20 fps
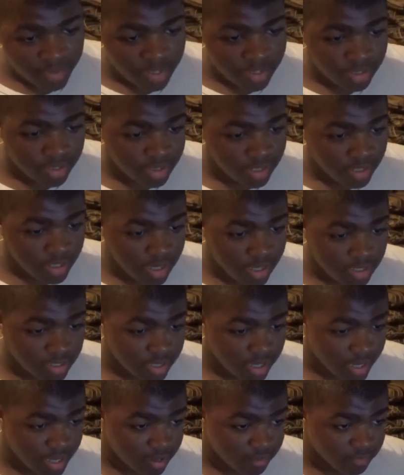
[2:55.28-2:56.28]
she does
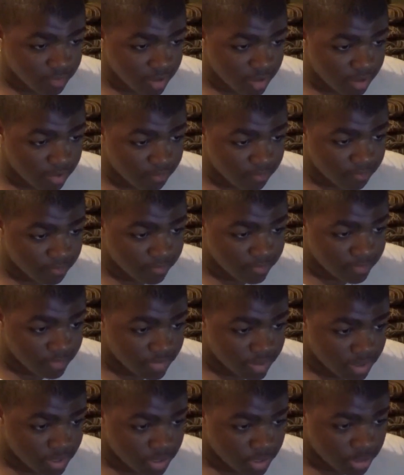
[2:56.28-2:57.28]
have
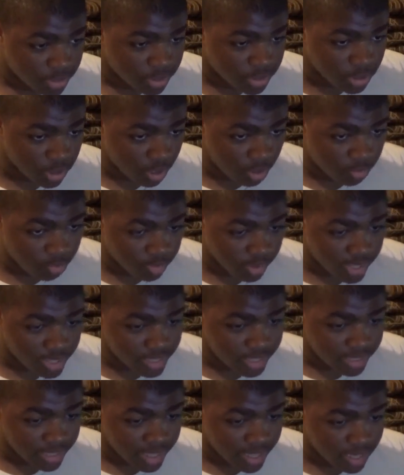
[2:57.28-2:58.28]
sharp
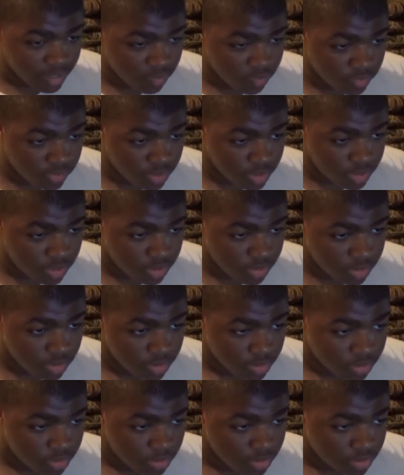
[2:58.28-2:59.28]
like nails.
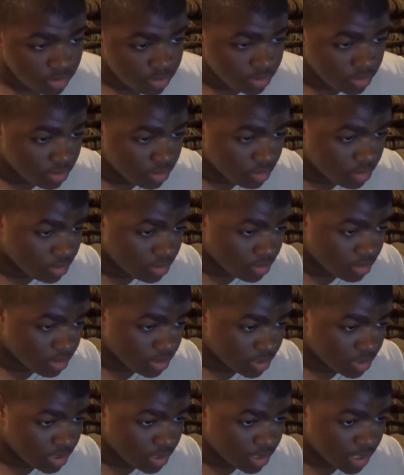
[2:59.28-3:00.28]

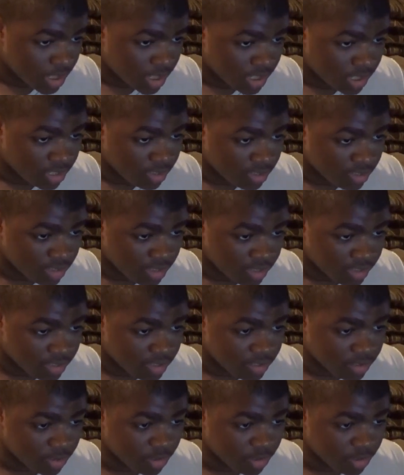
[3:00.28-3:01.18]
And there's like this